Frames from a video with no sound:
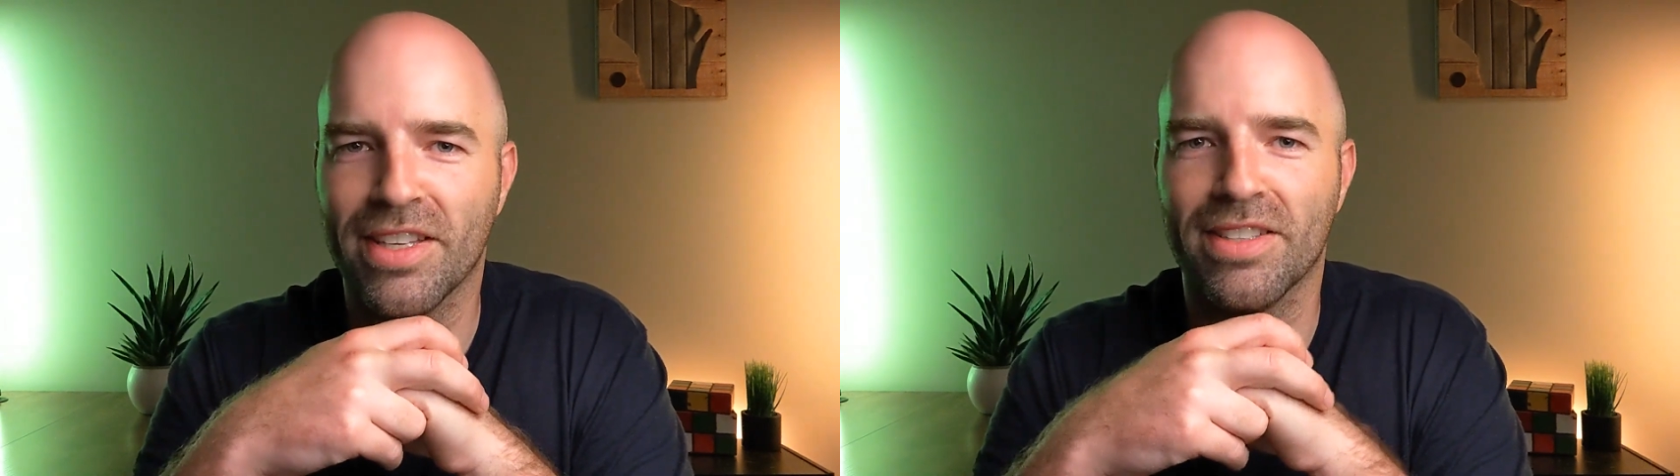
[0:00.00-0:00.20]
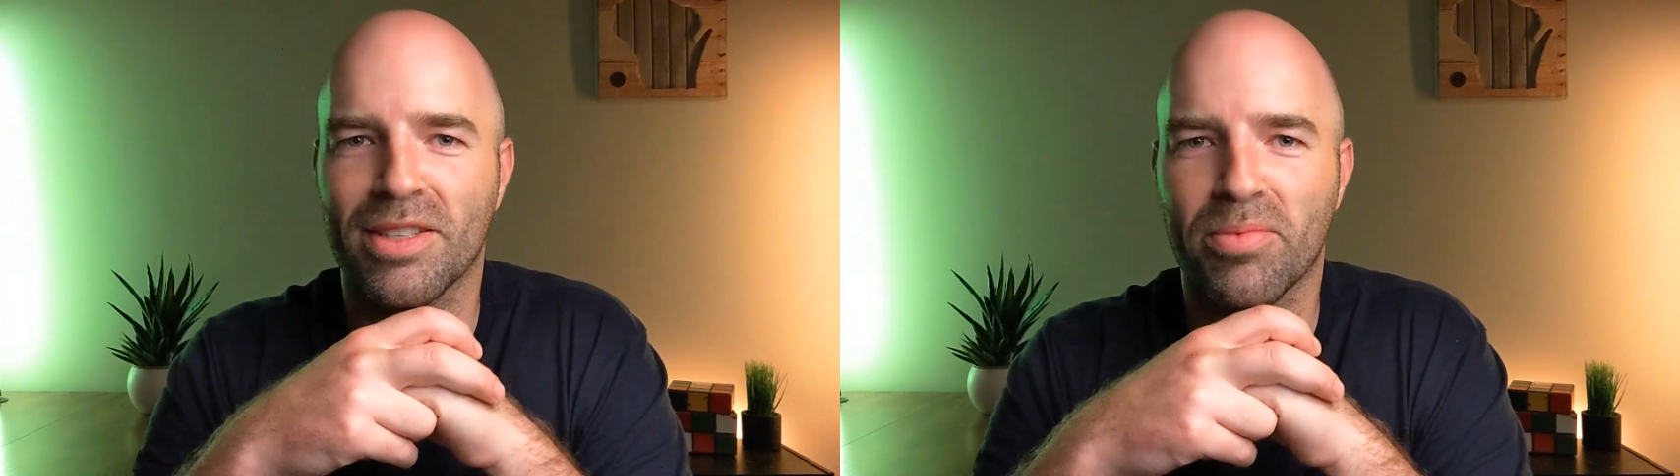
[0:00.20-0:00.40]

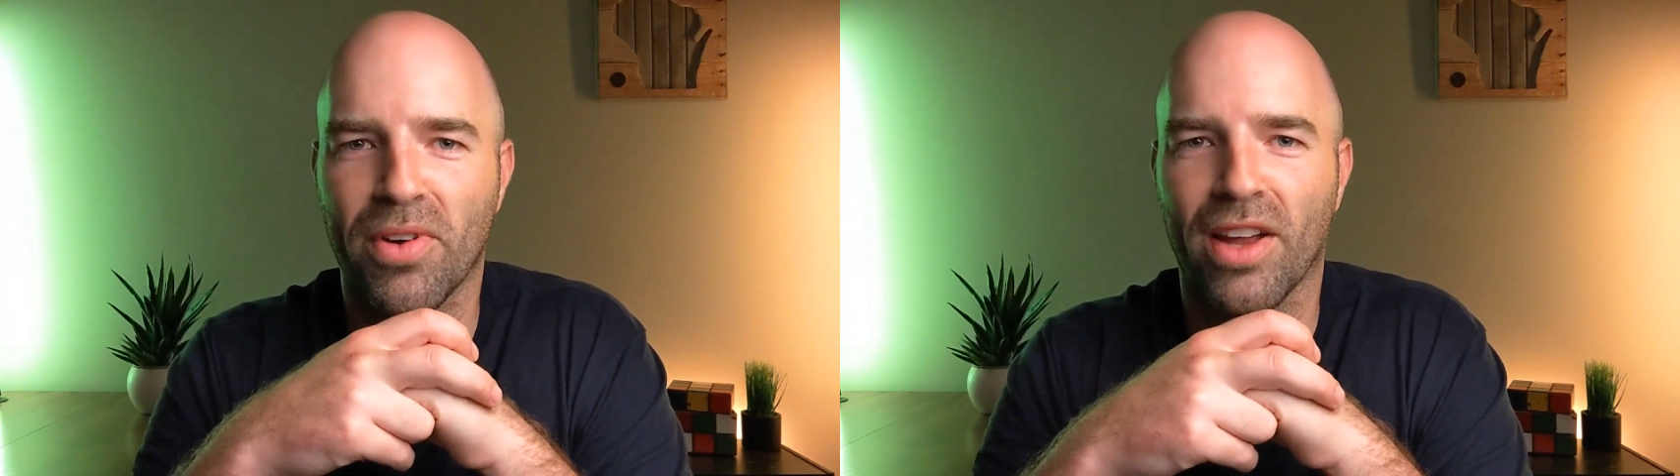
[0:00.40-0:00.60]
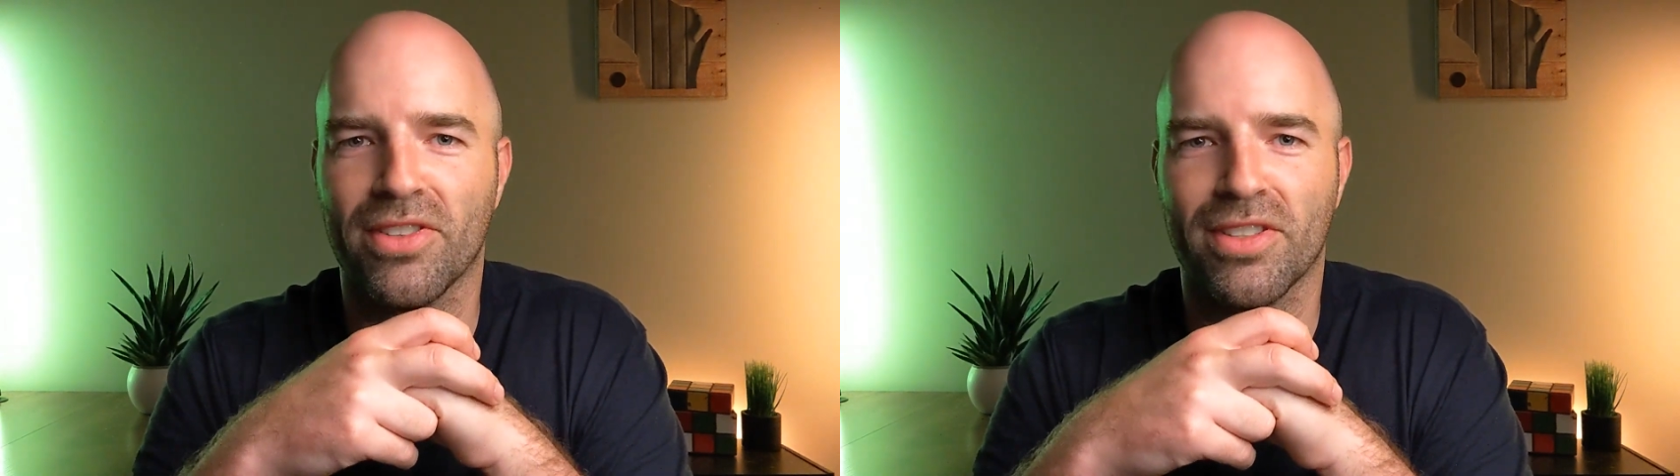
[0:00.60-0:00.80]
easy
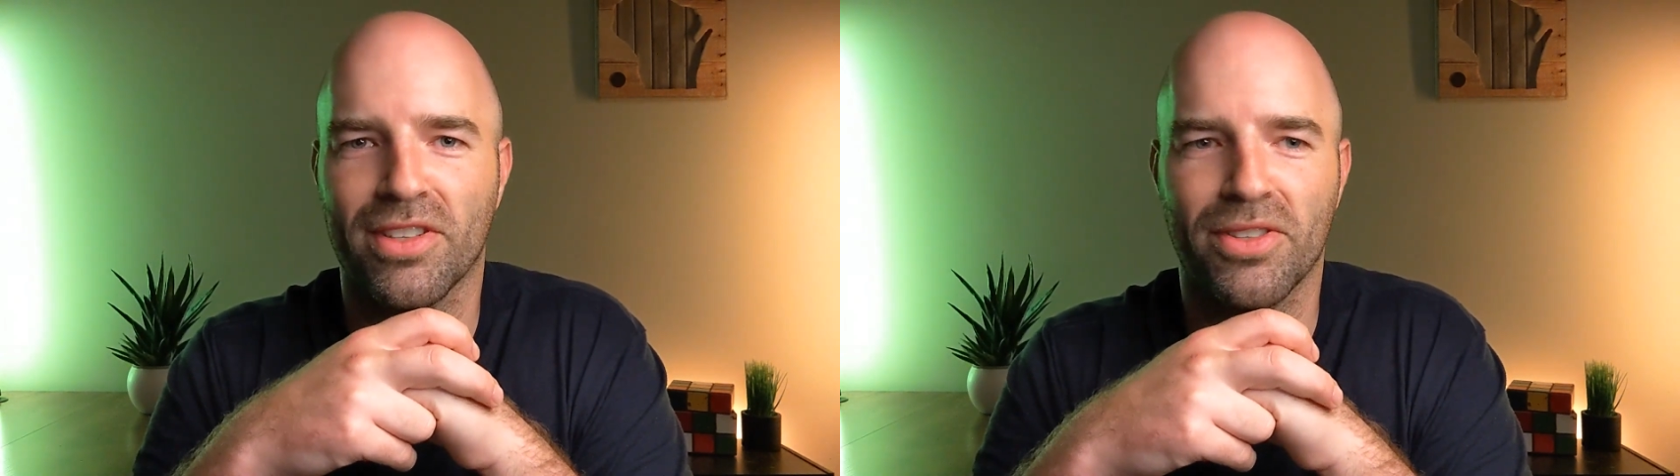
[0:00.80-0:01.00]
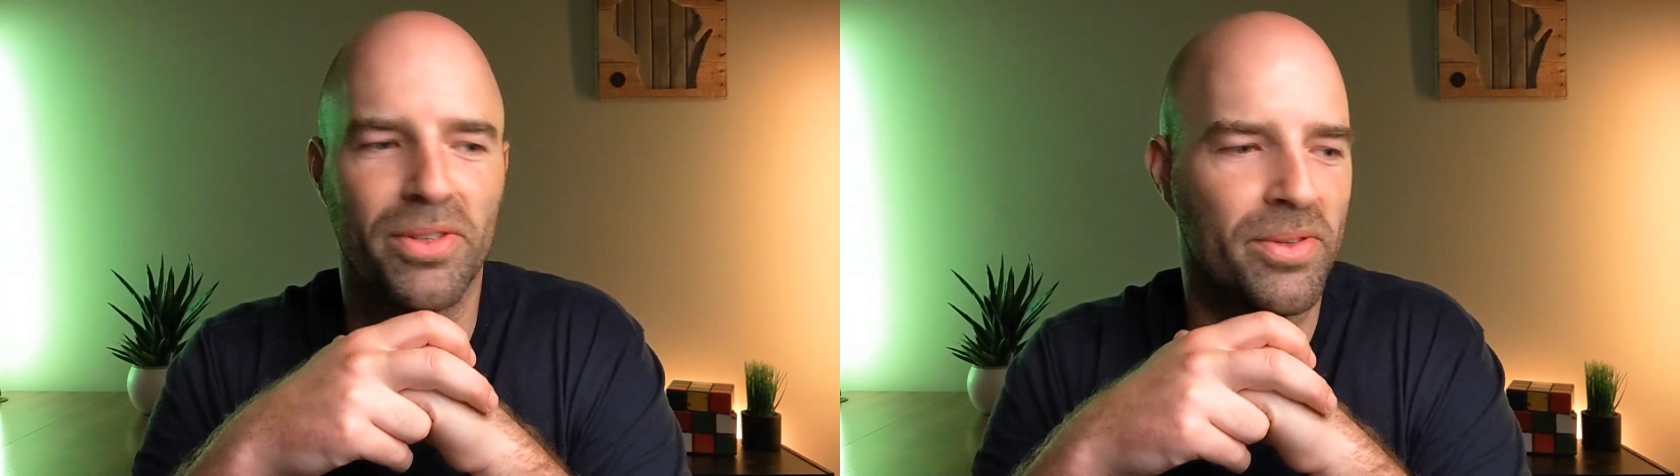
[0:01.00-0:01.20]
project
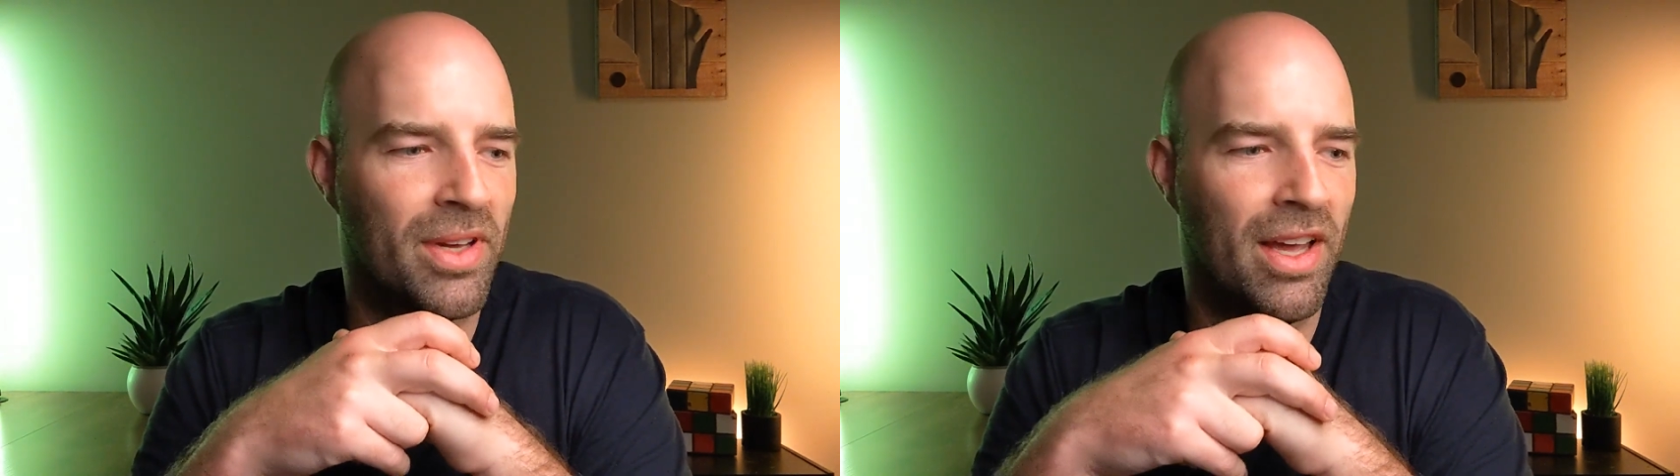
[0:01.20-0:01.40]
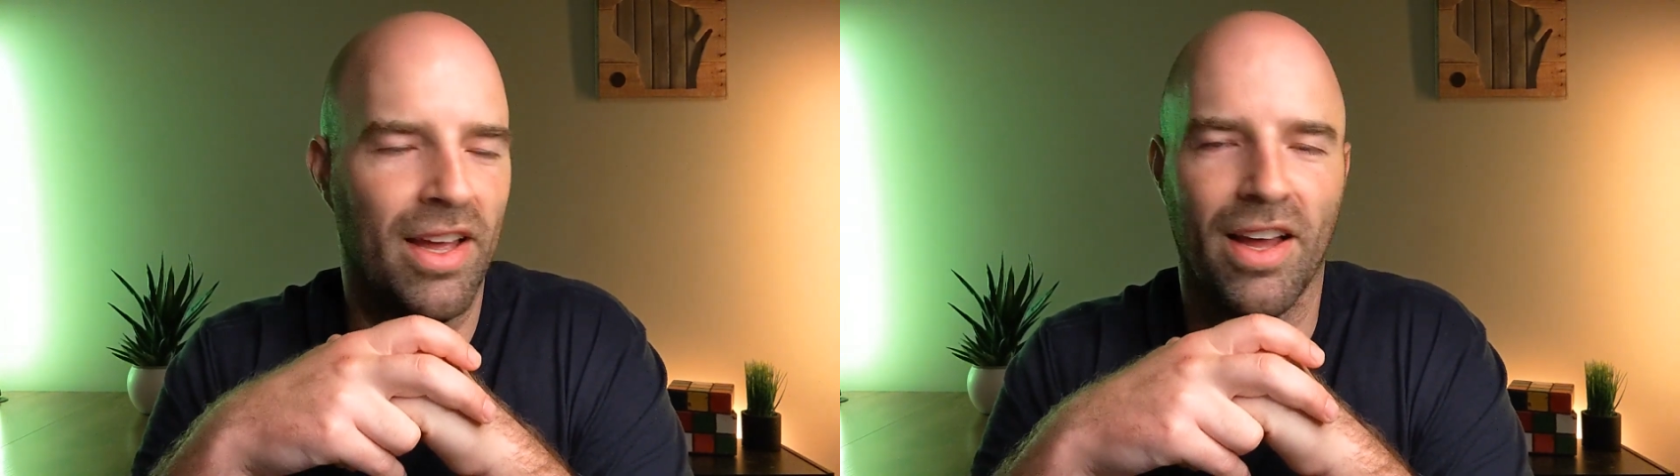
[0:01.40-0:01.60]
to do.